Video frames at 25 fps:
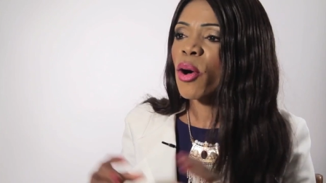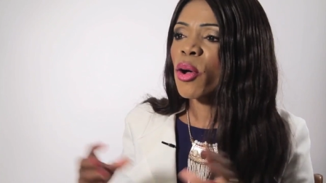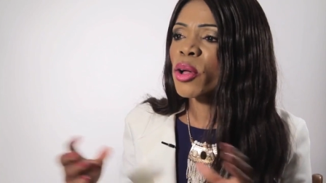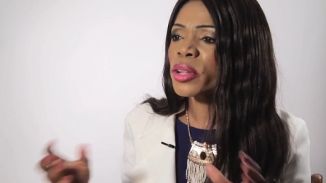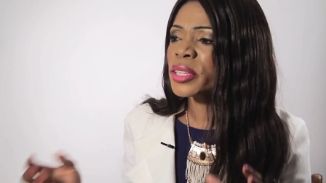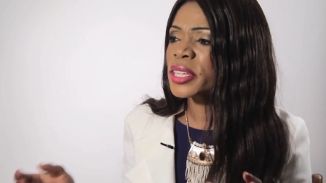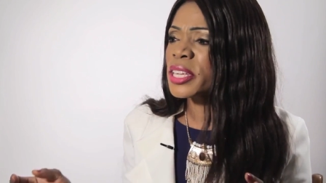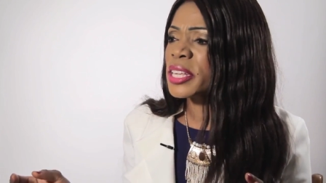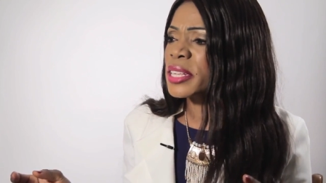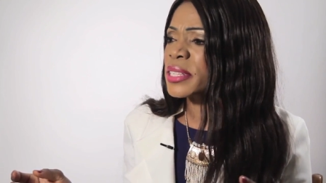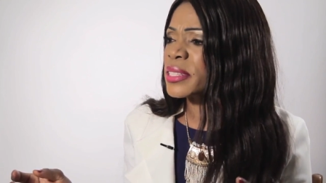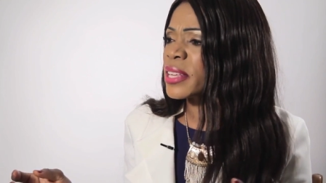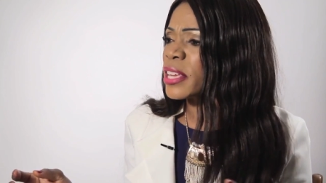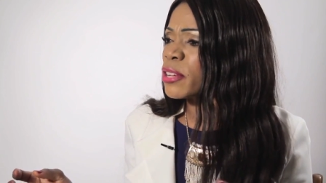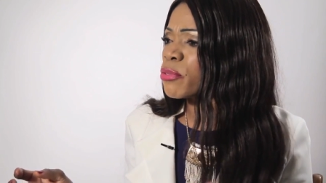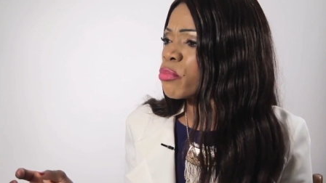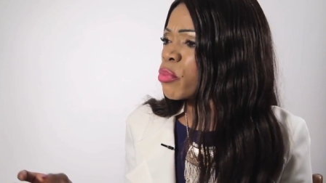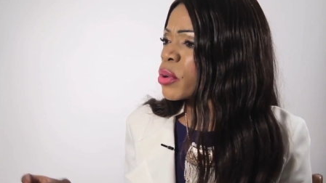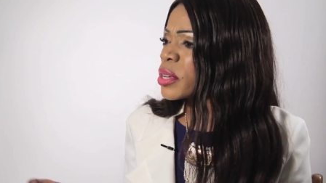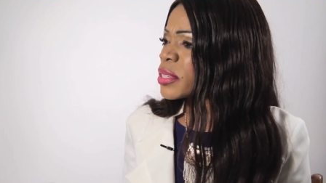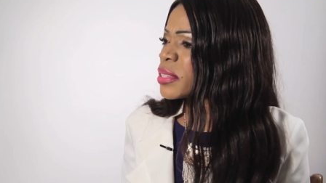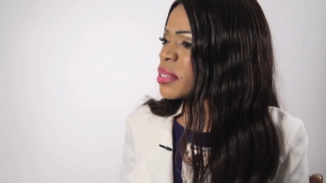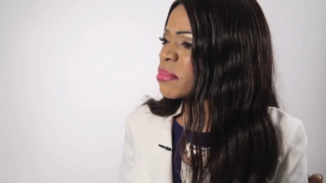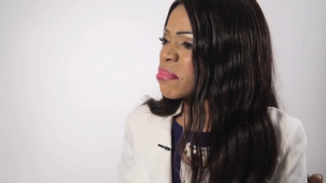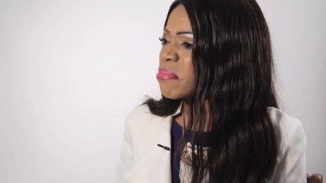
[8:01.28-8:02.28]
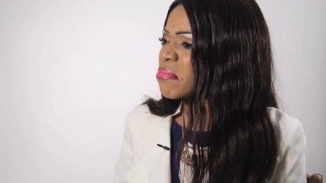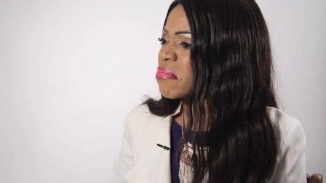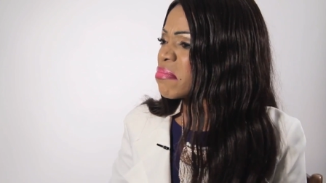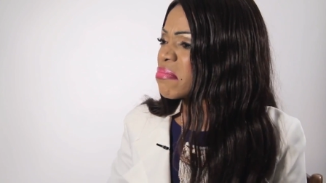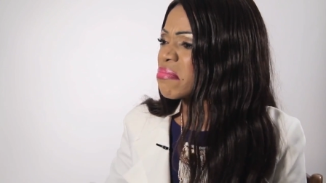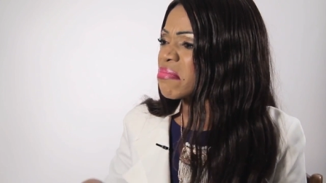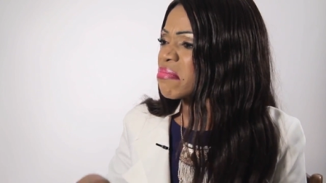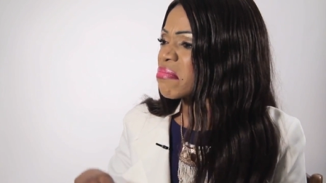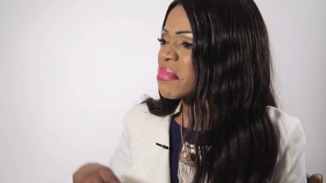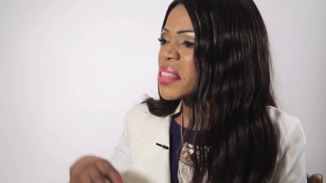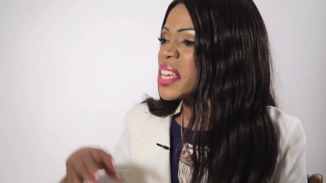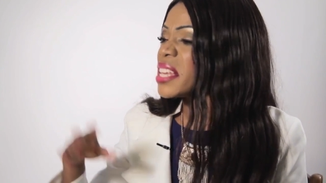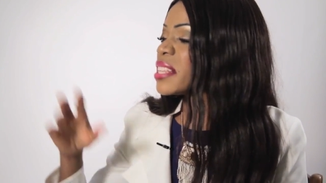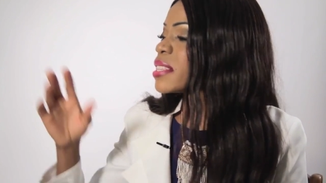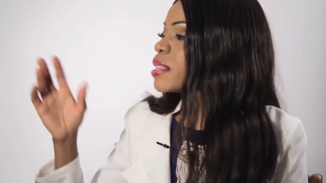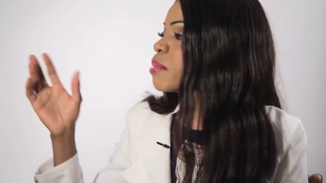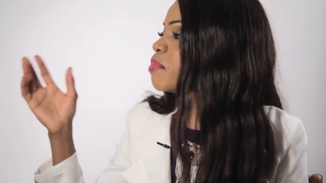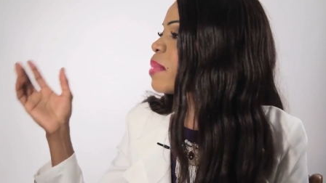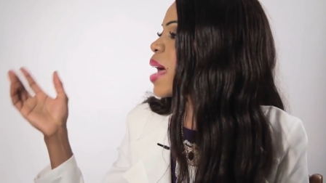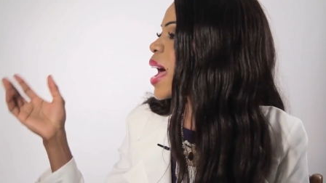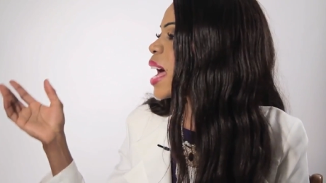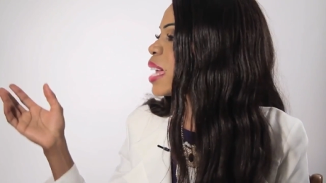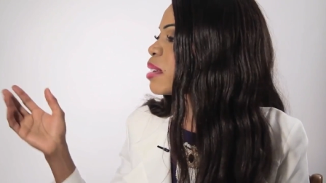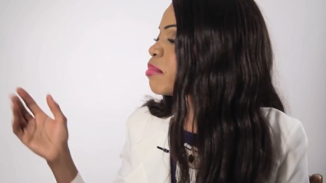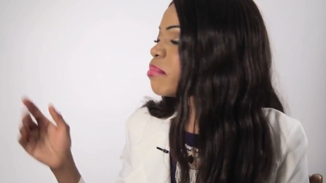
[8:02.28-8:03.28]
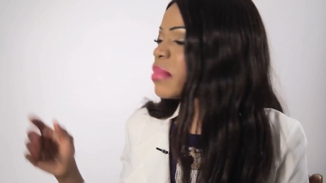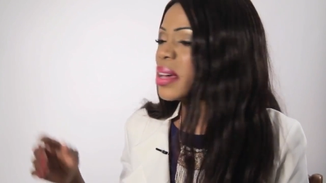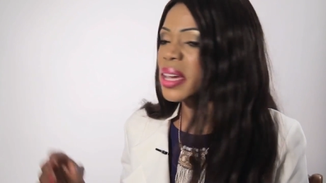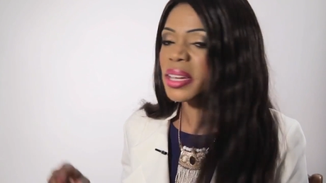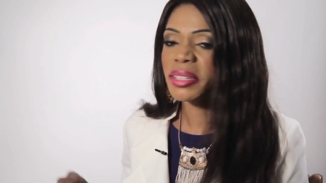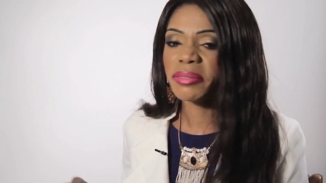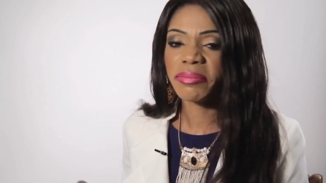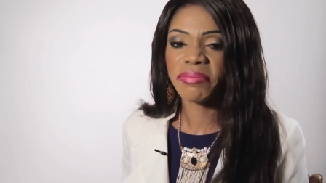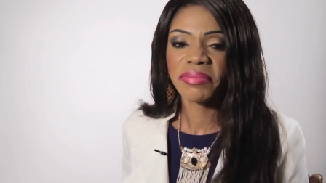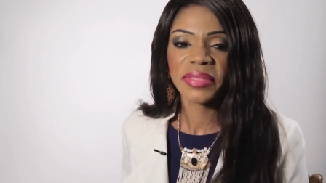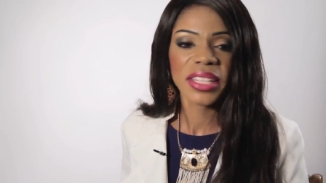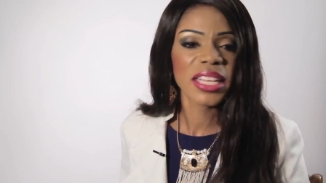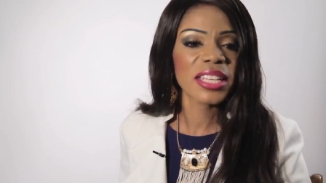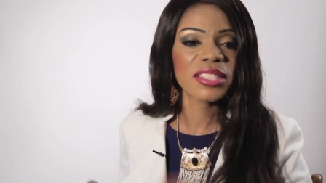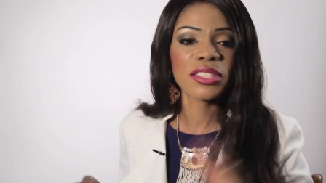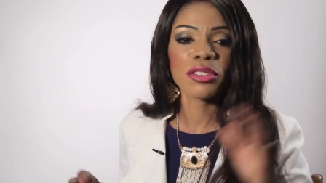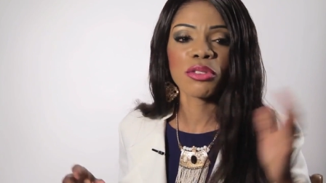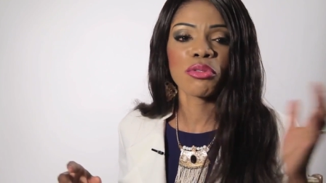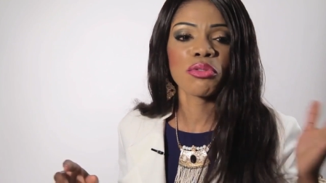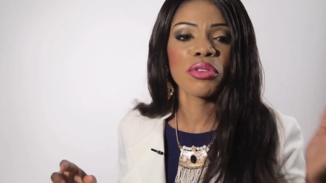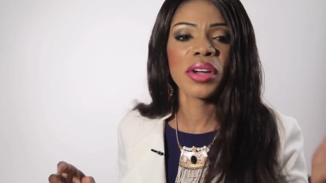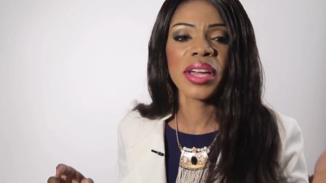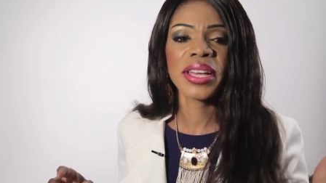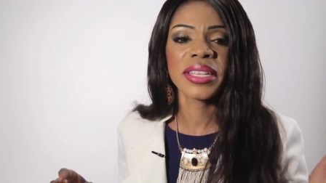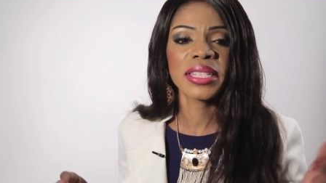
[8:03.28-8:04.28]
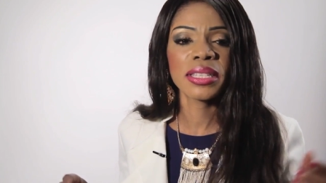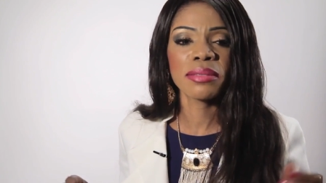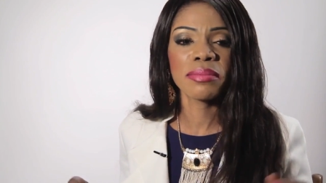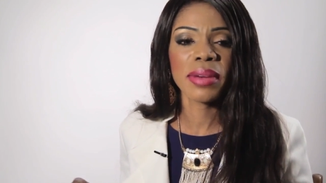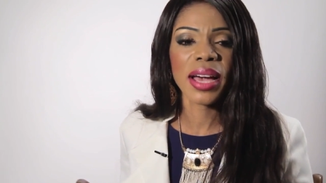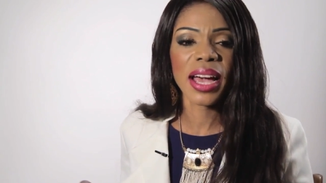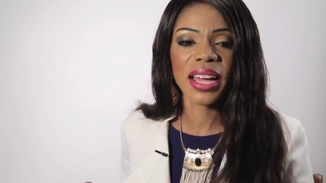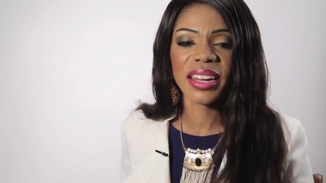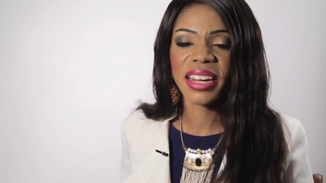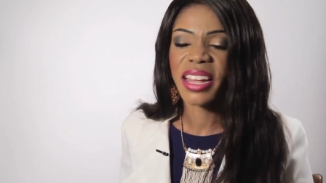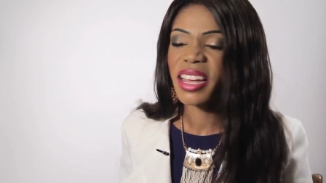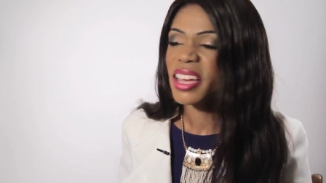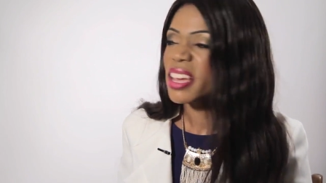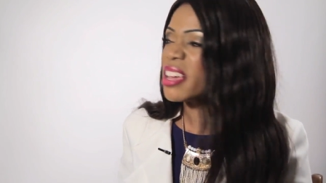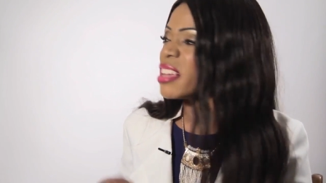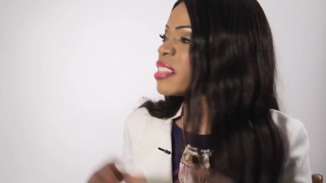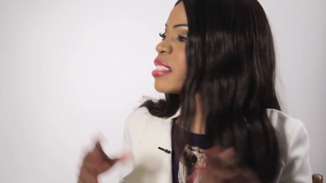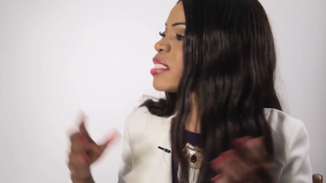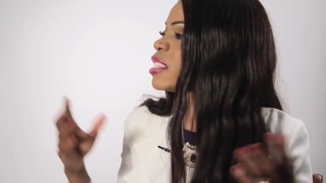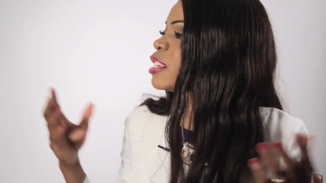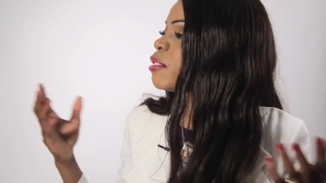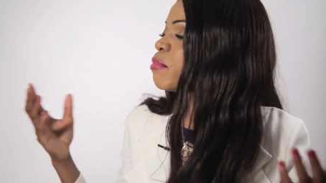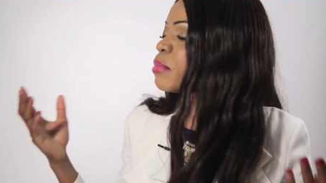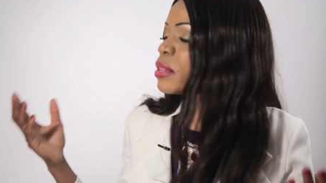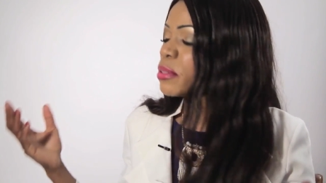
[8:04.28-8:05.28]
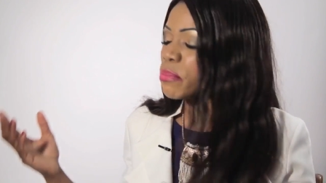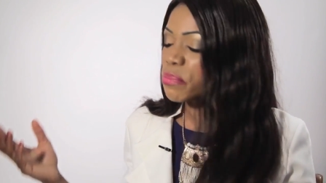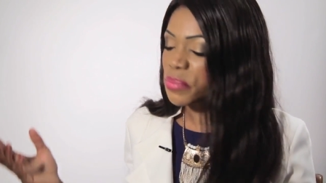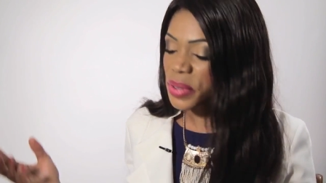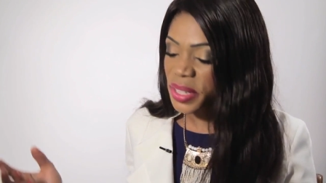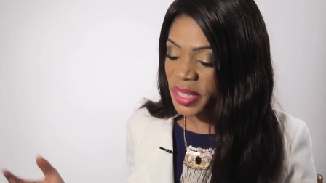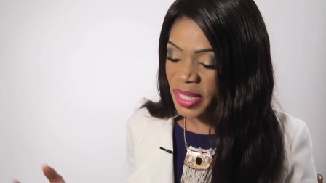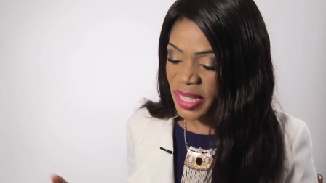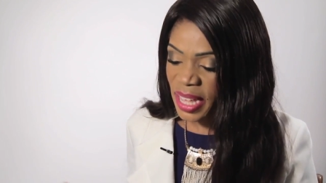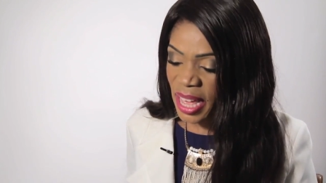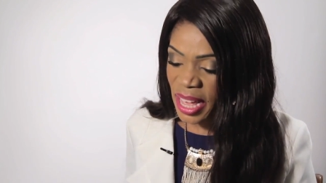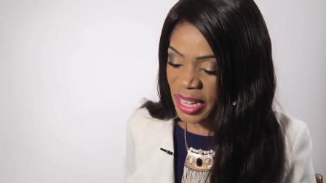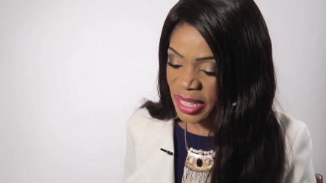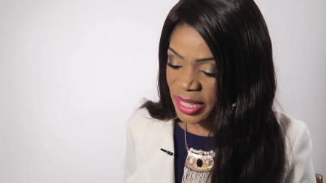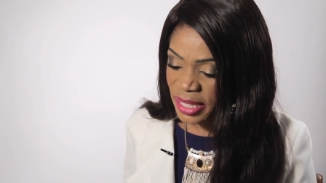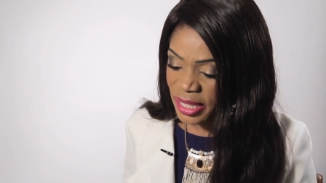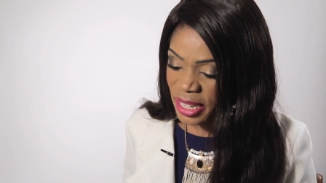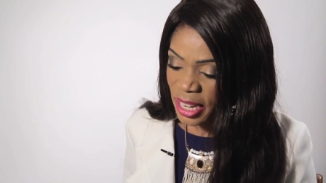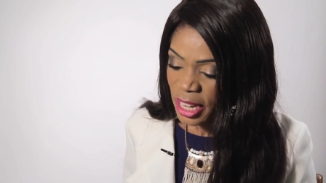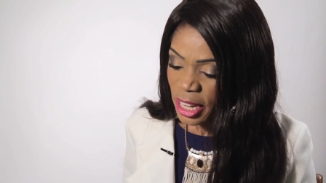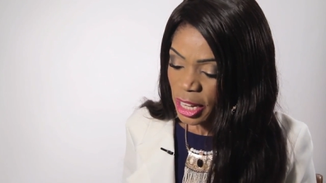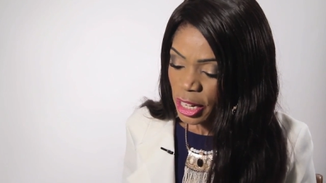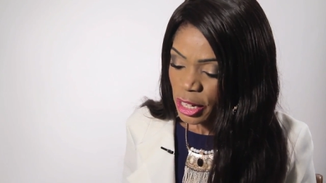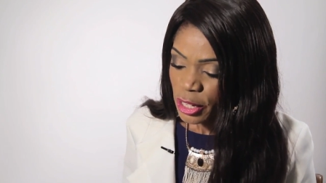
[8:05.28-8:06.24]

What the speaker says: All they said was, he's a madman. He's a crazy man. He's demon-possessed.